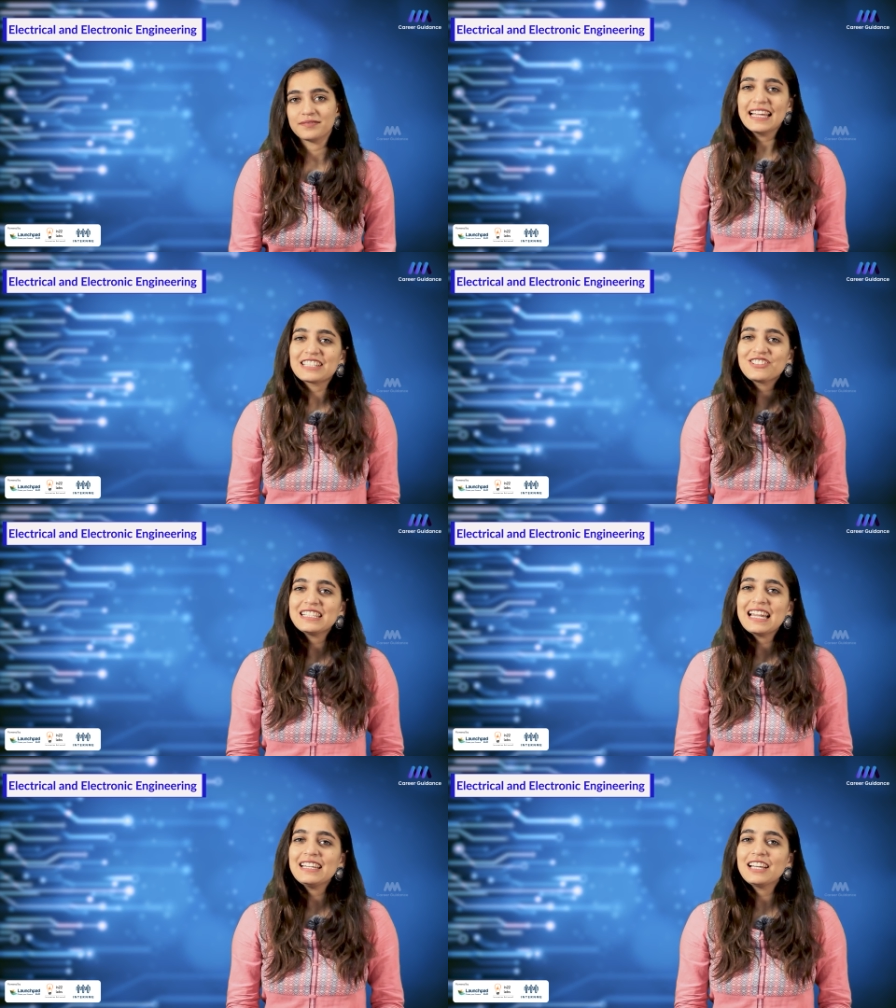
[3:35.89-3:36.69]

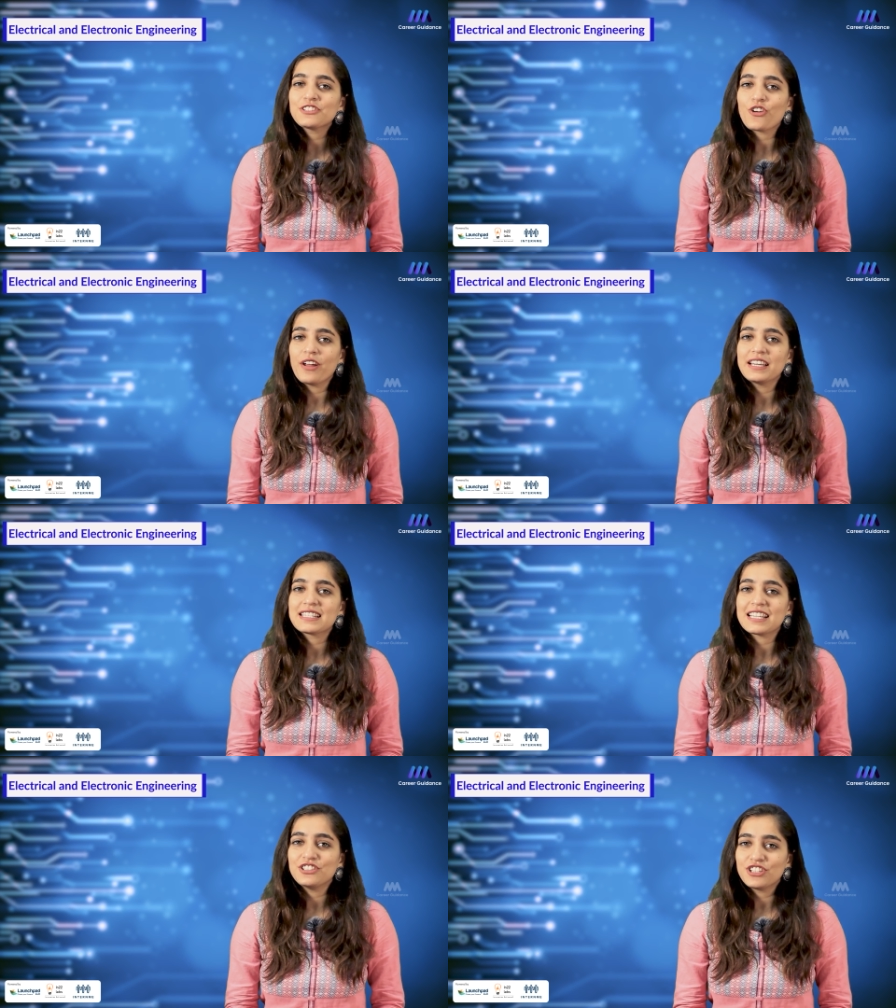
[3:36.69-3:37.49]
Electrical and
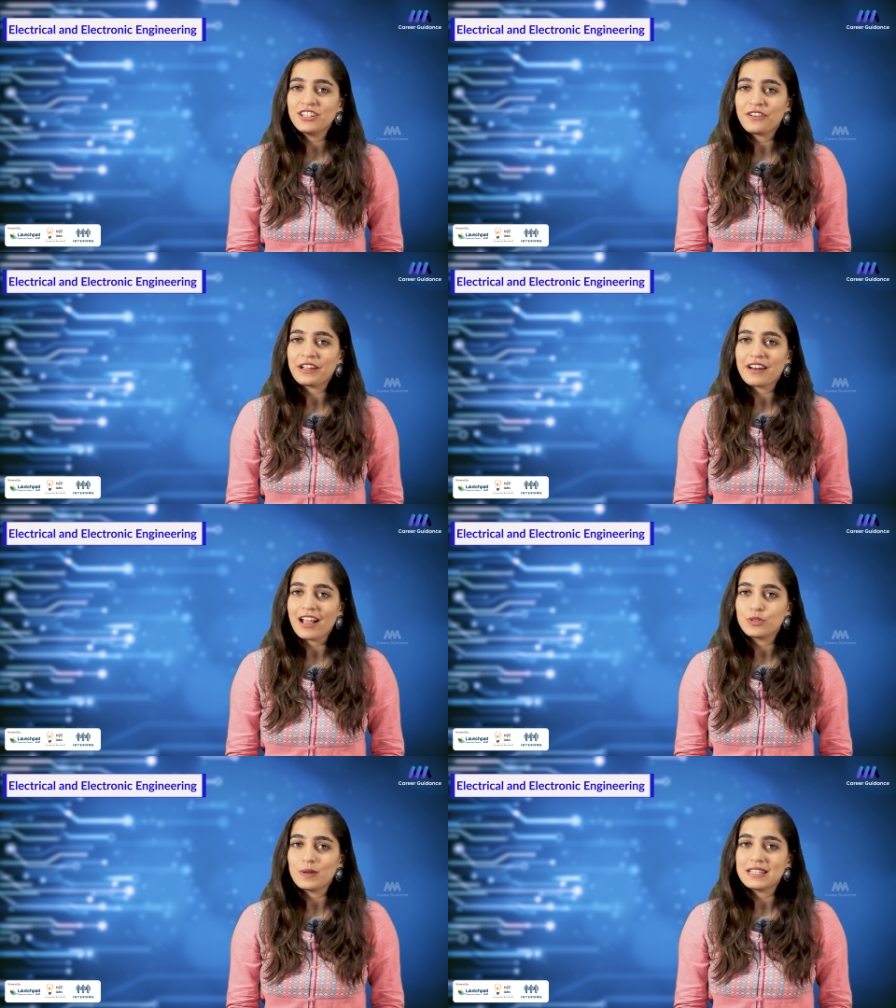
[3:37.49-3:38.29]
electronics engineering
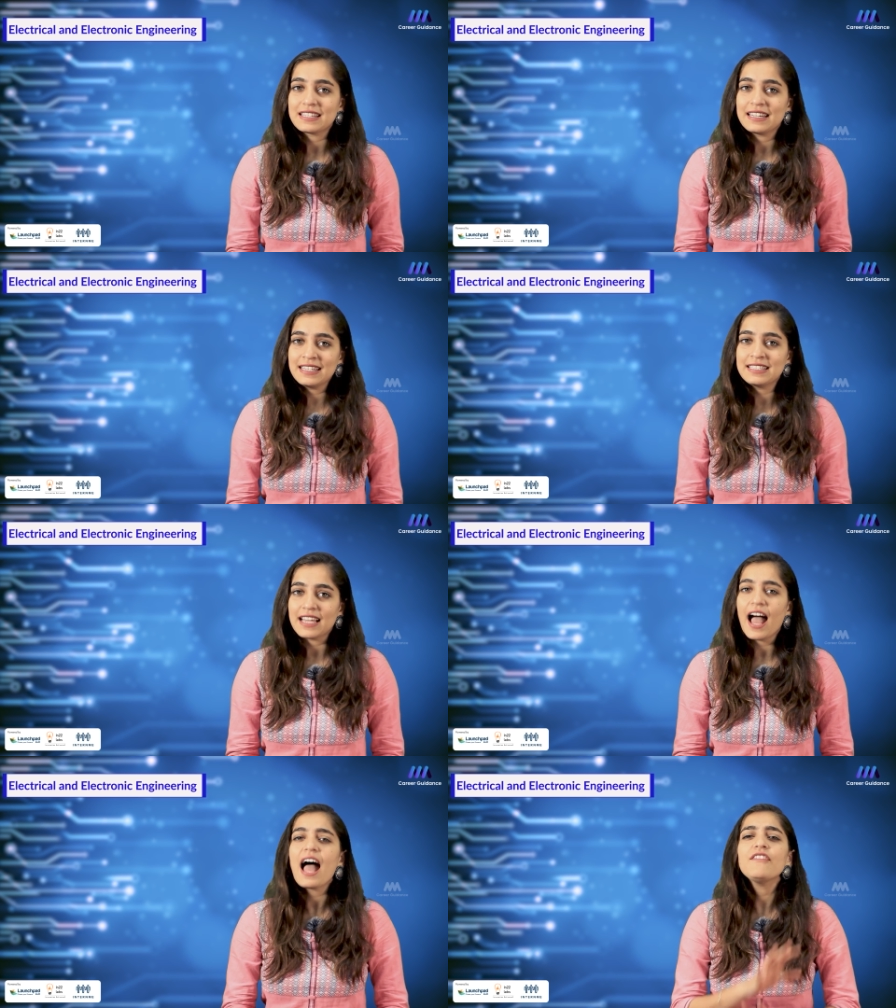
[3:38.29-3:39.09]
graduates in
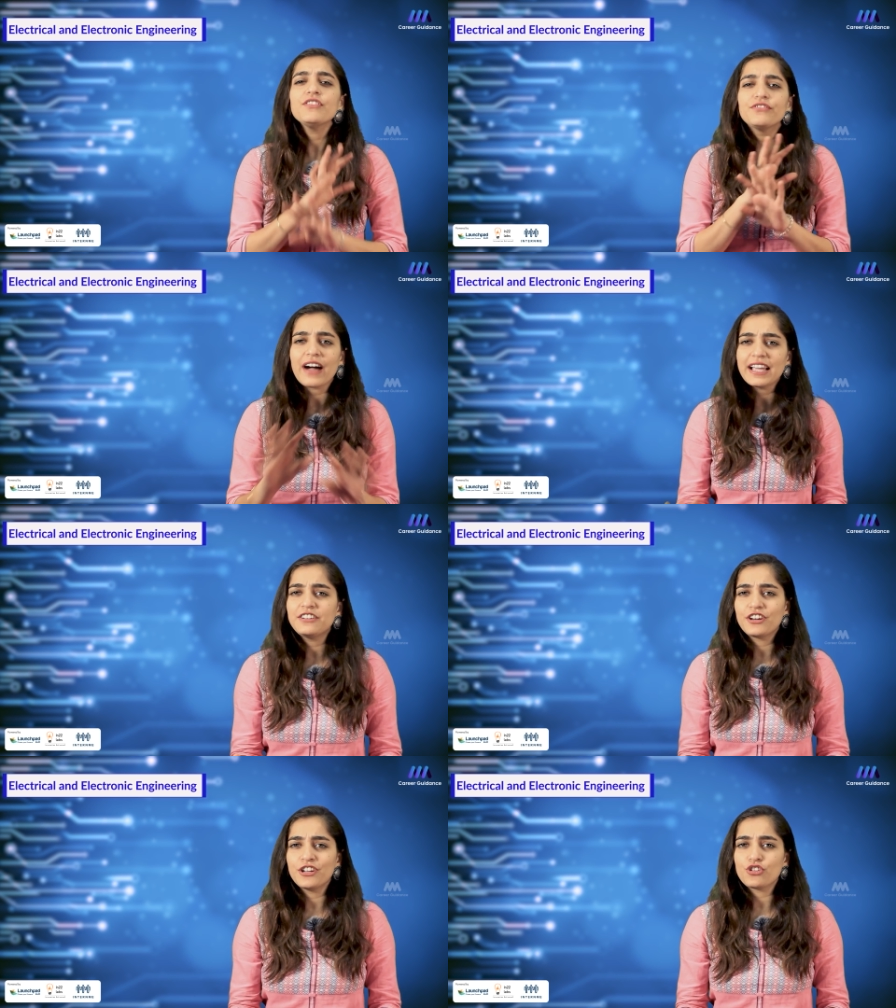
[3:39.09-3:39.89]
India have a
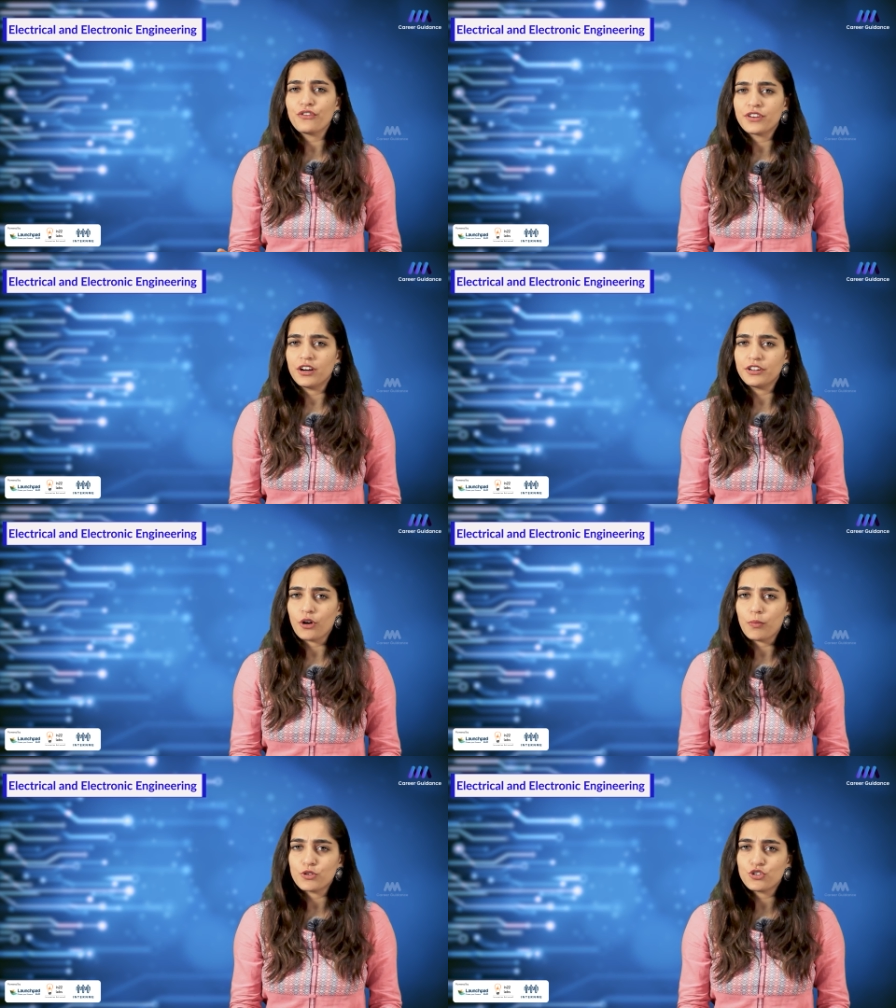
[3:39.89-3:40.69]
wide range of
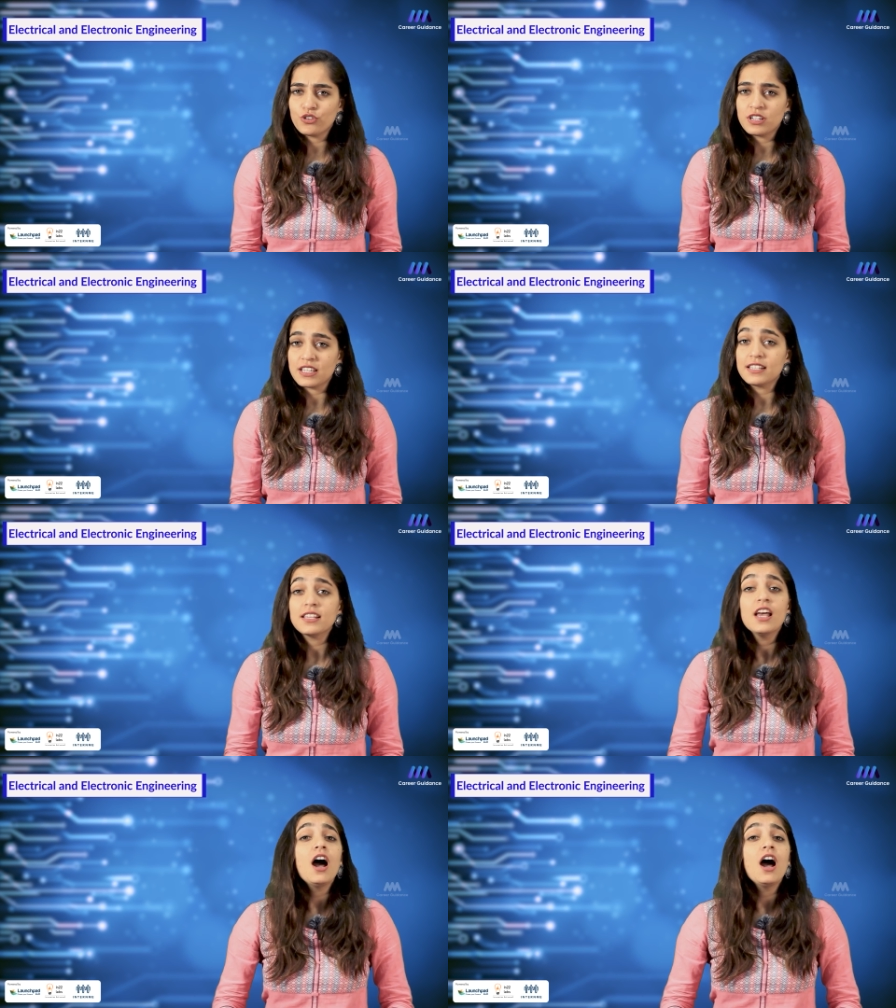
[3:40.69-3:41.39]
career opportunities